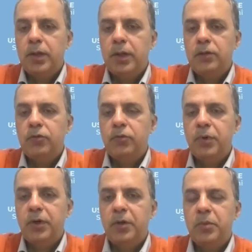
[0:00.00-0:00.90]
that's
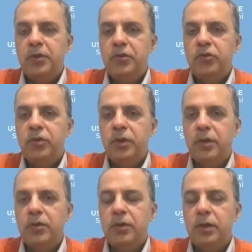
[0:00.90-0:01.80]
pretty much
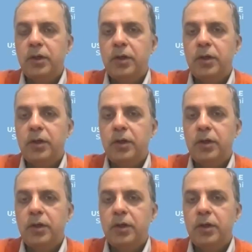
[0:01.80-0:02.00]
it.